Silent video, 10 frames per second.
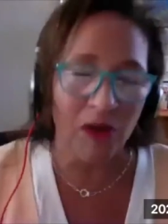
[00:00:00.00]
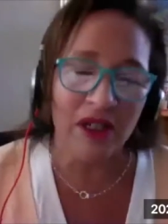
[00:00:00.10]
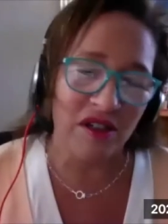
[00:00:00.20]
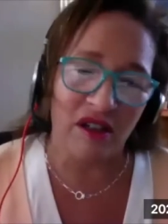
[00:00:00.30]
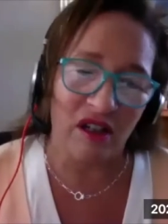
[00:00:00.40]

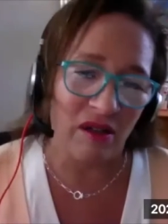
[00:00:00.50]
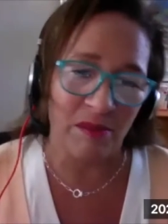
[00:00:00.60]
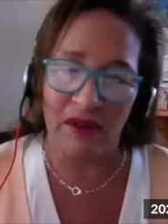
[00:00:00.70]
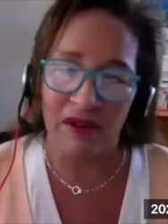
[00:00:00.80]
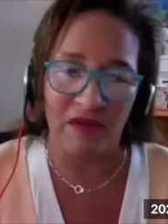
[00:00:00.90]
did a
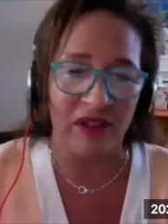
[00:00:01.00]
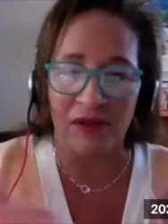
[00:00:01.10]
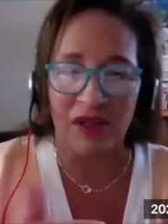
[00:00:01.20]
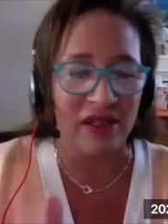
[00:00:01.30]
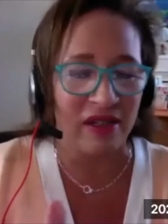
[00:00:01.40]
brilliant job
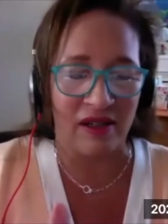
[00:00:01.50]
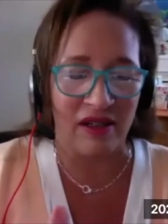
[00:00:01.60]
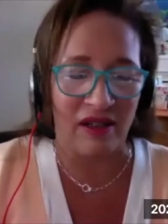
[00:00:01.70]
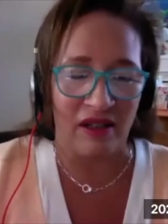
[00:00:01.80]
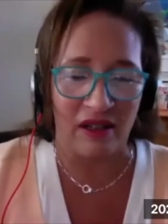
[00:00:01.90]
of
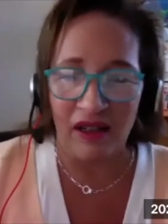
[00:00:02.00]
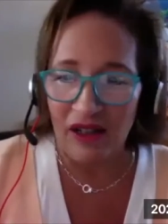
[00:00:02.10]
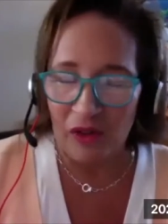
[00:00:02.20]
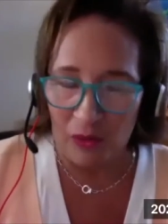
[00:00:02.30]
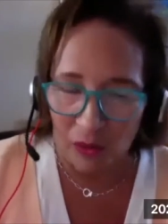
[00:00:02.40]

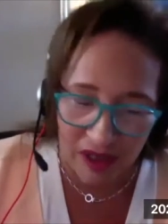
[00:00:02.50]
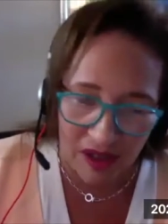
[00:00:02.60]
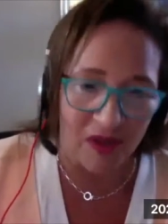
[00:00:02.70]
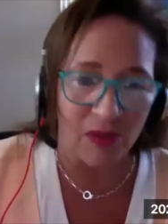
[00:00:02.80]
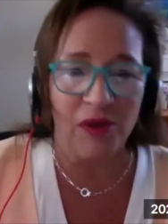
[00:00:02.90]
intersecting the
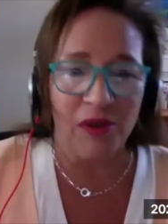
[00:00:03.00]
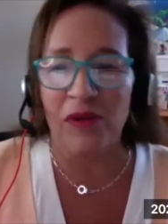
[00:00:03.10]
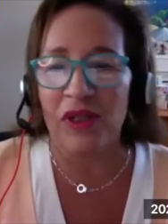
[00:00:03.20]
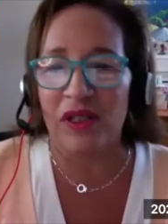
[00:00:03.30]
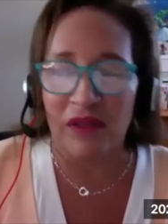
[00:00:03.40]
racist
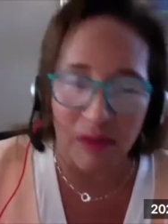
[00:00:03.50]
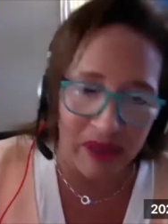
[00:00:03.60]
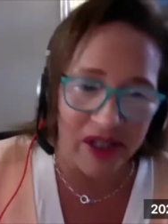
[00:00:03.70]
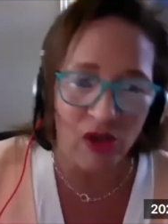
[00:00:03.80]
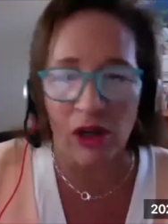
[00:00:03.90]
roots, the
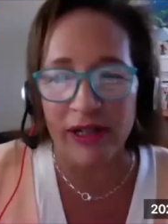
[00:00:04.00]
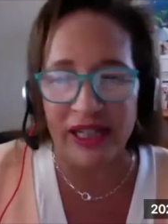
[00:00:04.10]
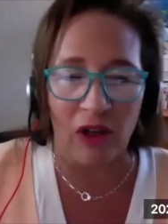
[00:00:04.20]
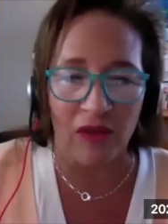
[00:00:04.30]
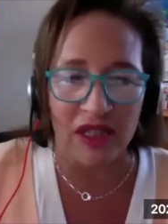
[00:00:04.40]

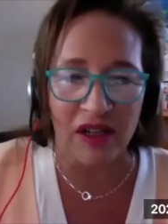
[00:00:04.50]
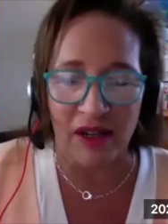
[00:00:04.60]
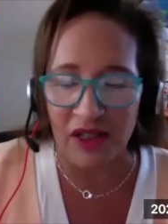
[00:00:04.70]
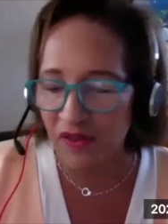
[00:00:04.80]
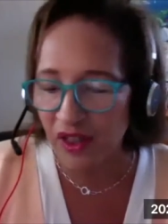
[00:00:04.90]
patriarchy, and all these
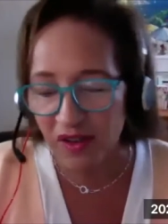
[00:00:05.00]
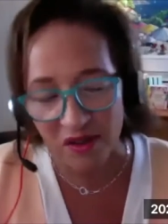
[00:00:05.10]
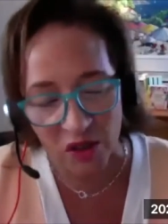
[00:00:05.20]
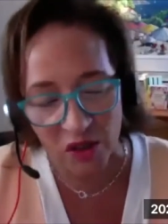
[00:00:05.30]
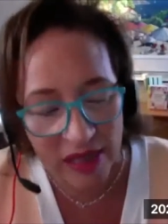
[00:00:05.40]
kinds of
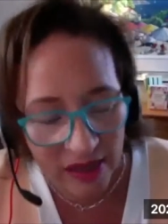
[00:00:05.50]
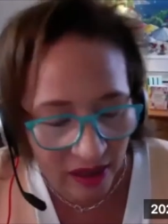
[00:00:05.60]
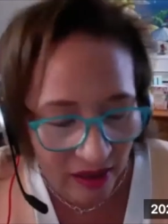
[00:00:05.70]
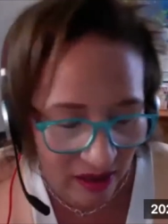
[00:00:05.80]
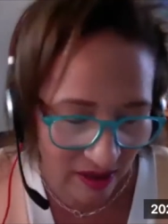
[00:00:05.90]
things. And so I
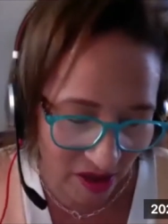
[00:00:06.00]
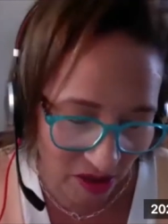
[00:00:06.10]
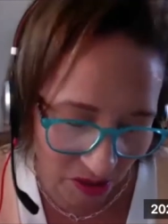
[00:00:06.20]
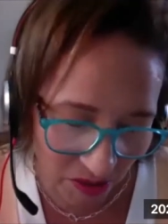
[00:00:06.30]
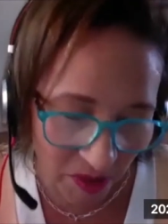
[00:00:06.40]
say this
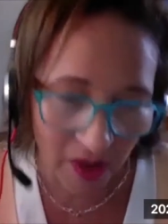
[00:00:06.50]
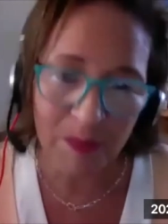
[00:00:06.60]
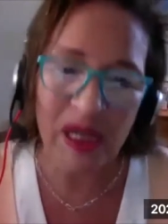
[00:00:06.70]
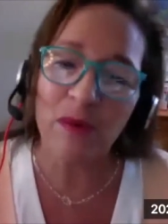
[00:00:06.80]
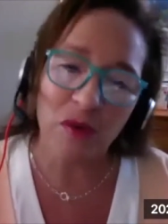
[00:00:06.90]
to
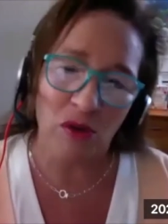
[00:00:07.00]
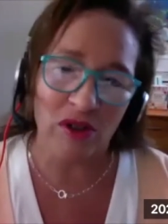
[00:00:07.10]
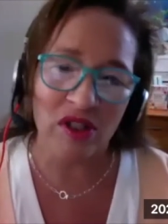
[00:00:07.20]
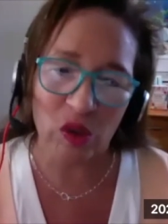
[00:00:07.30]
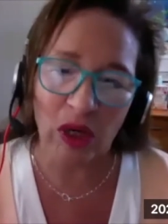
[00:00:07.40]
people who are
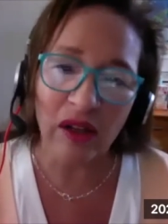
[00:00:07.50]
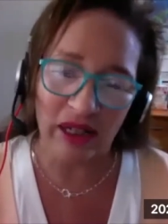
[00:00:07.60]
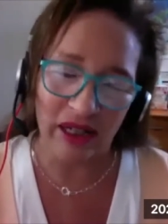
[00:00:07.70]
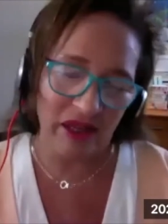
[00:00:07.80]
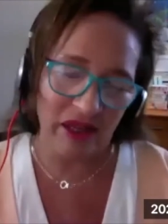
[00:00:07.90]

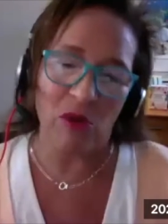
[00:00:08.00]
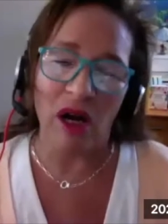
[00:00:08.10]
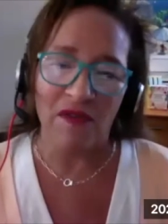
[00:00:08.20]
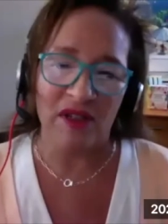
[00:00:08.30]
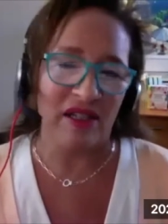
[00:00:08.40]
struggling. They will
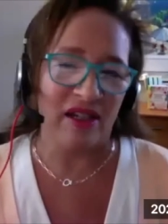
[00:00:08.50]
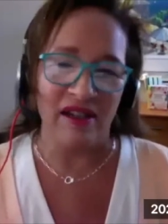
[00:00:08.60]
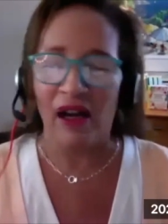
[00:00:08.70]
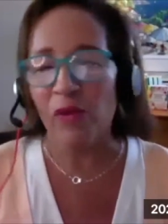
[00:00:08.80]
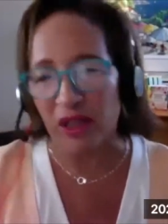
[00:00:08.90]
often say,
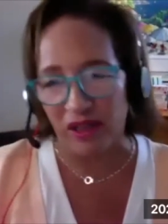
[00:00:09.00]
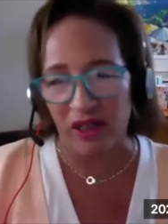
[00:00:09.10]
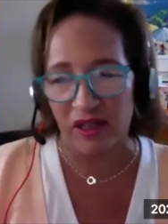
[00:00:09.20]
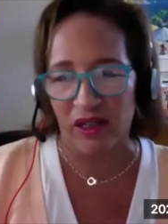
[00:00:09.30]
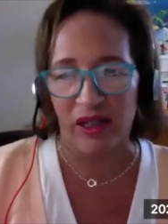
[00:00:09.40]
Yeah, I want to
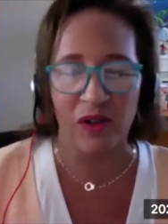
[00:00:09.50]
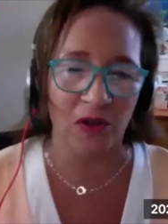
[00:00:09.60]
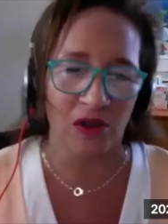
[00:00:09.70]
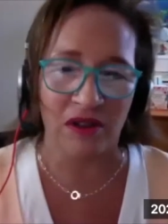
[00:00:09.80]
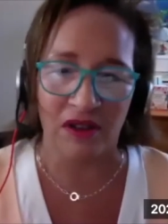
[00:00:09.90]
kick diet
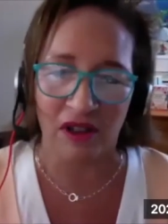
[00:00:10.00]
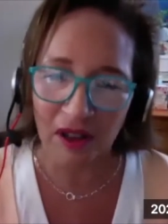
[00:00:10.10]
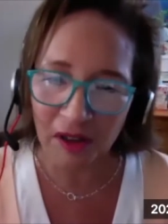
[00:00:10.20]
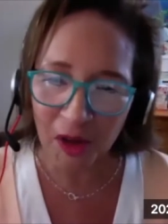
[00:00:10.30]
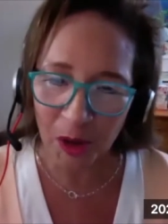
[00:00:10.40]
culture to the
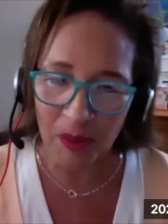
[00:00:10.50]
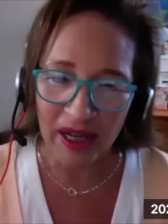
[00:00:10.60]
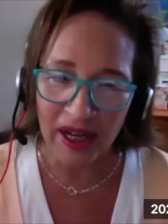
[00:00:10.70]
curb.